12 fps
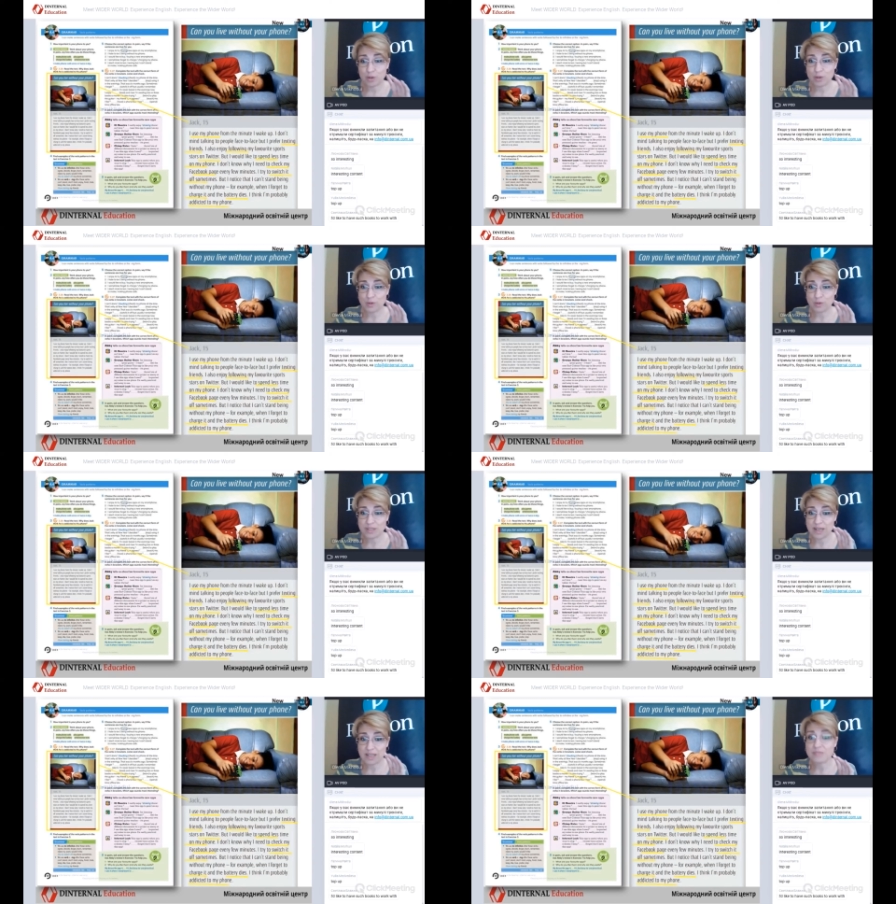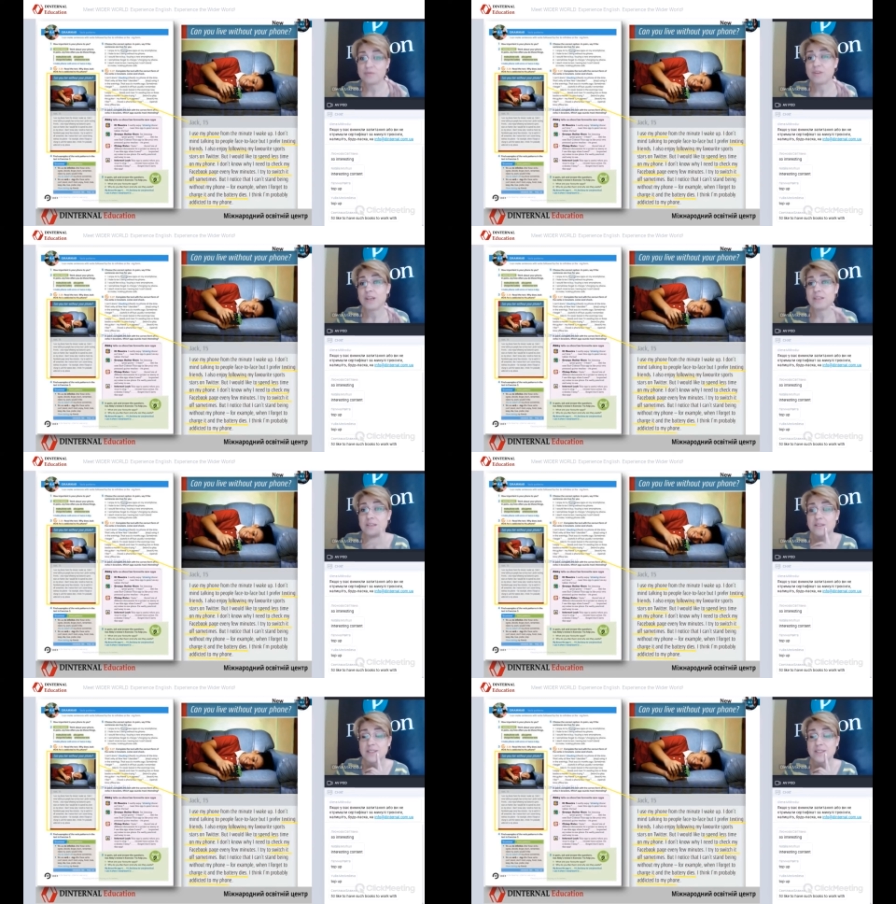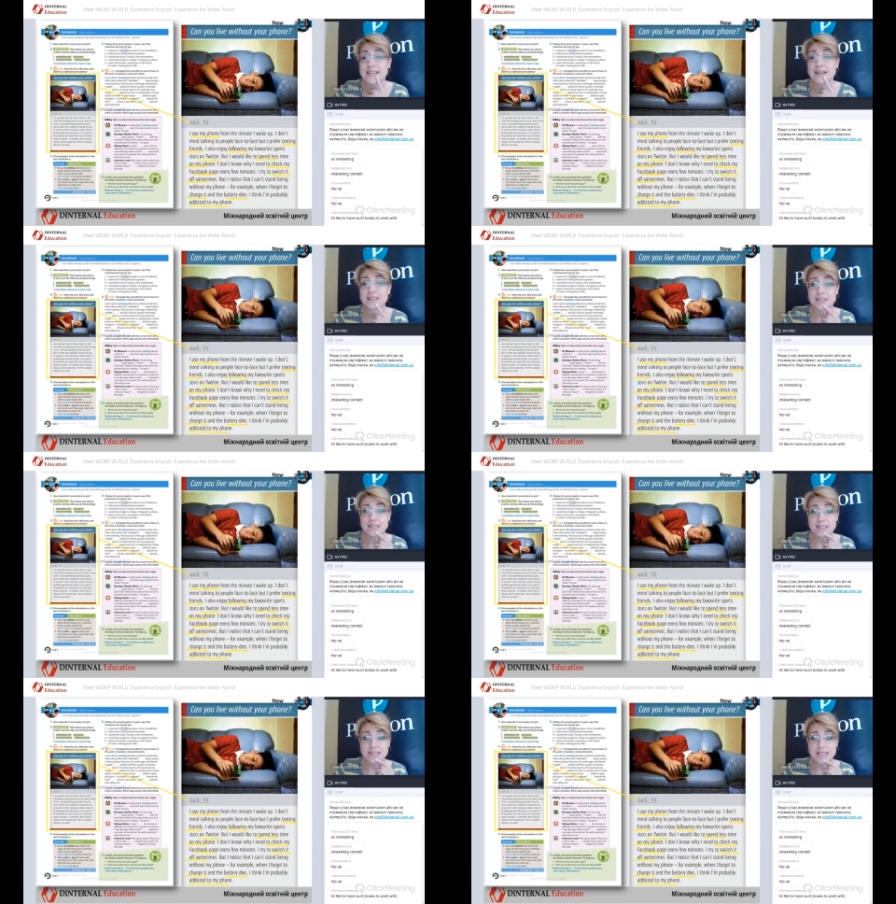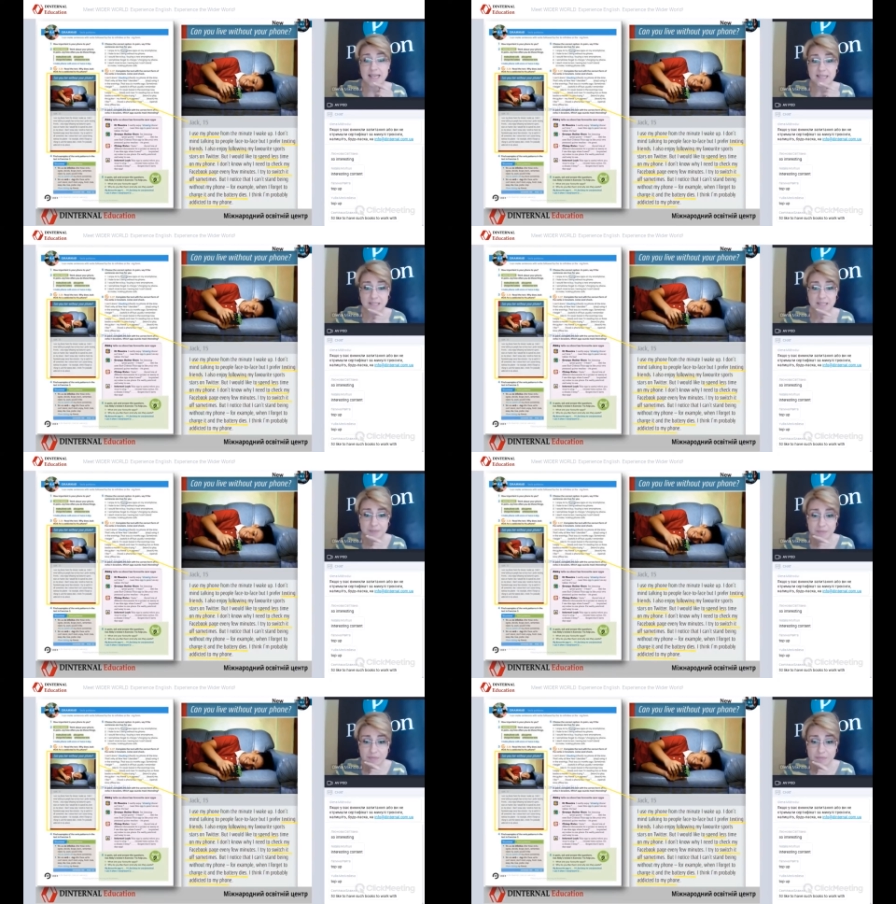all those nice phrases the text contains.